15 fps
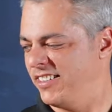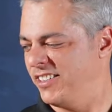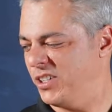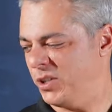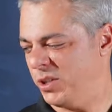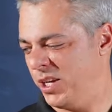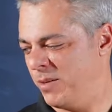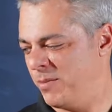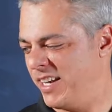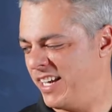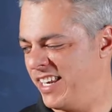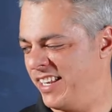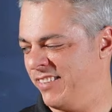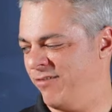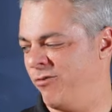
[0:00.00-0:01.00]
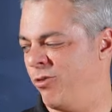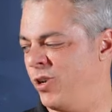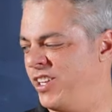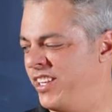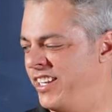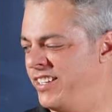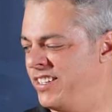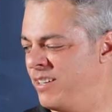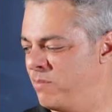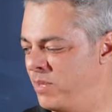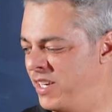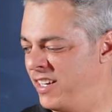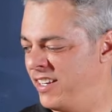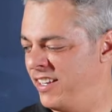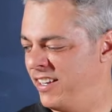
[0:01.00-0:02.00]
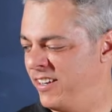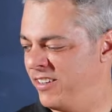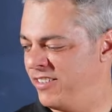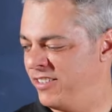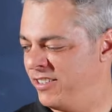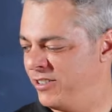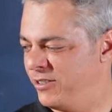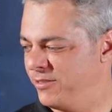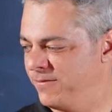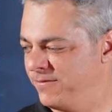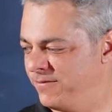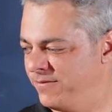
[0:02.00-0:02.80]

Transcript: Oh, and am I gonna really dump it into here too?